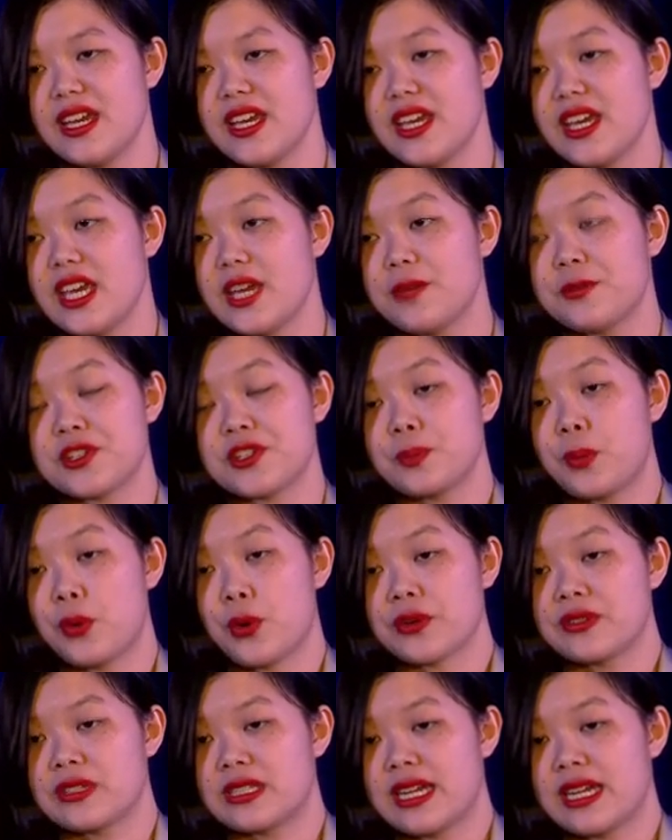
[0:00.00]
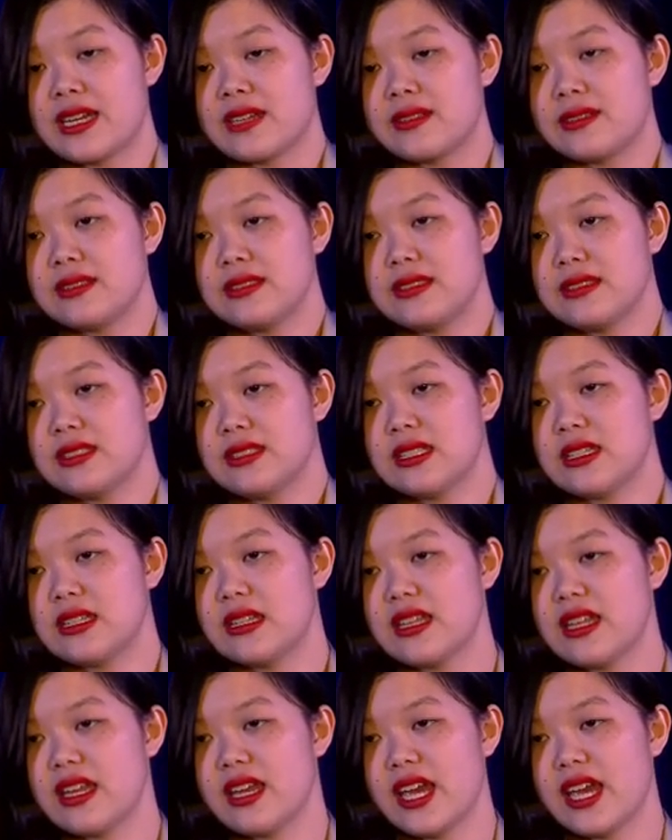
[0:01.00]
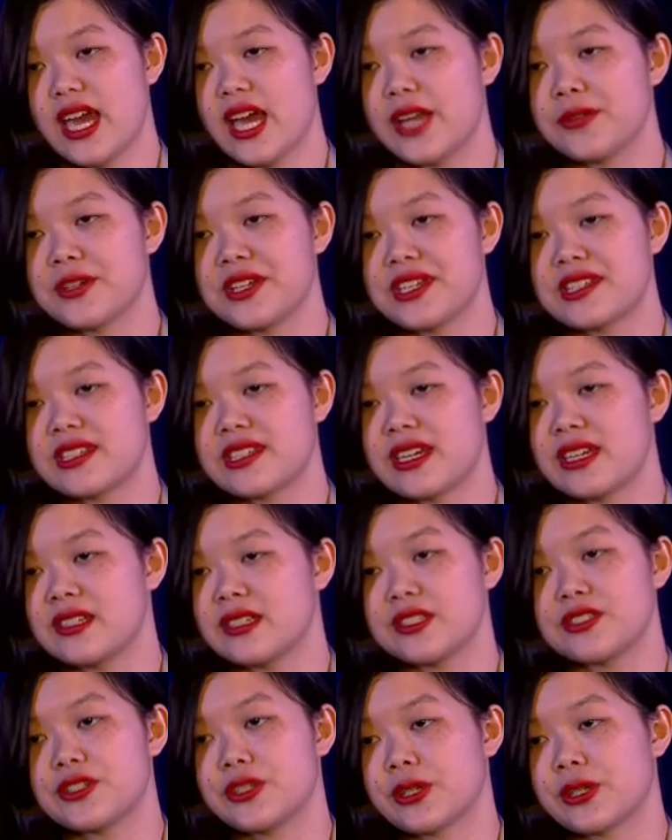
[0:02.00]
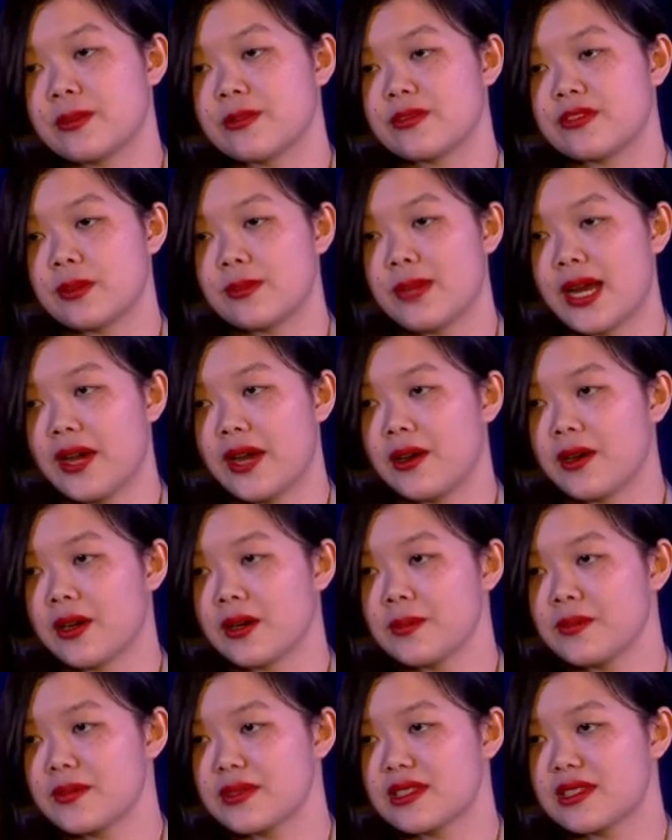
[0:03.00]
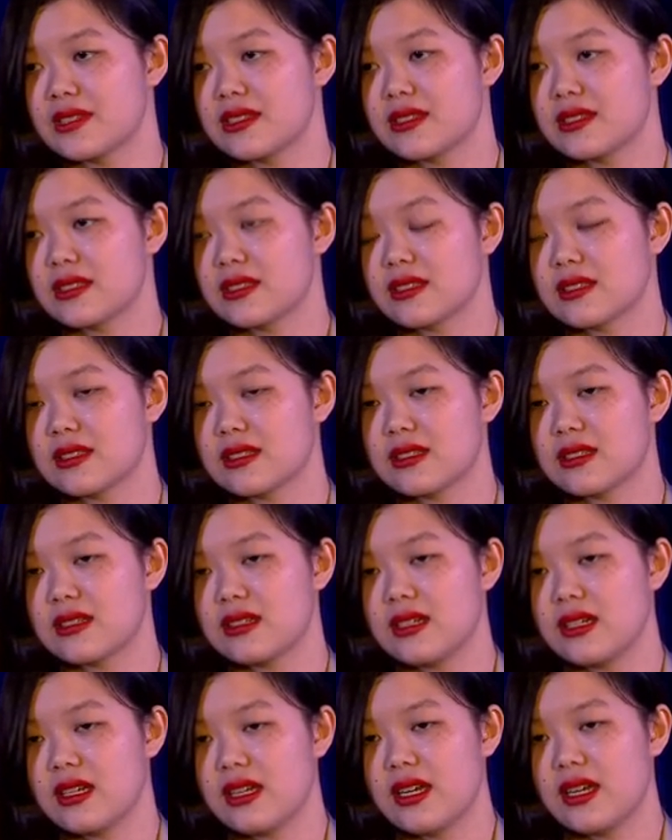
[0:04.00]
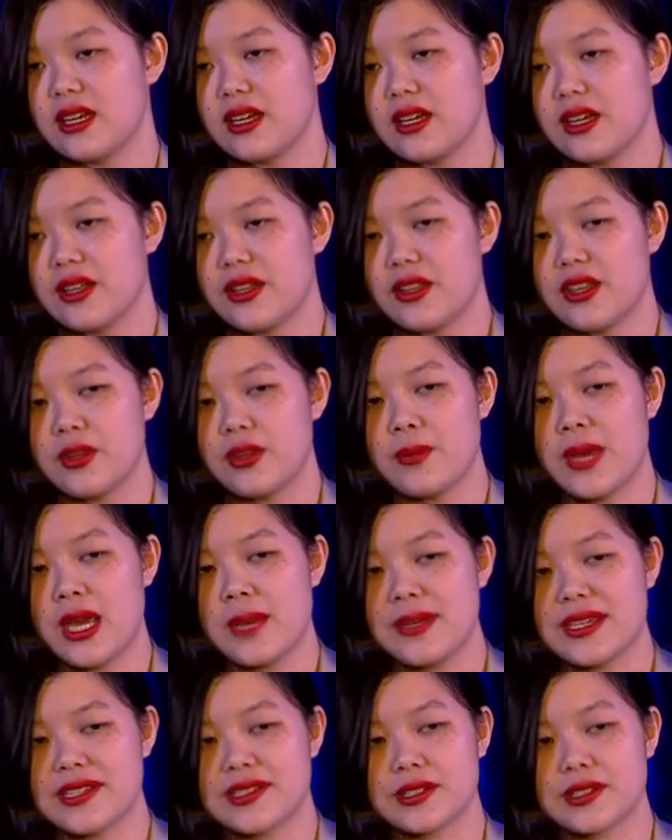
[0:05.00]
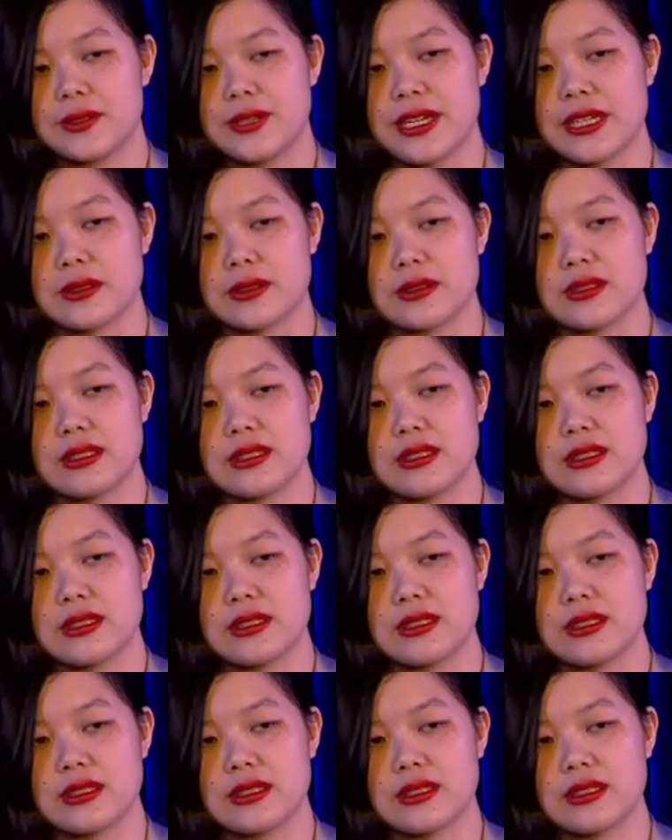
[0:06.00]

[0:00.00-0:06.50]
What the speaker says: He was born dead, Henry said, and took him from my arms. The baby squealed.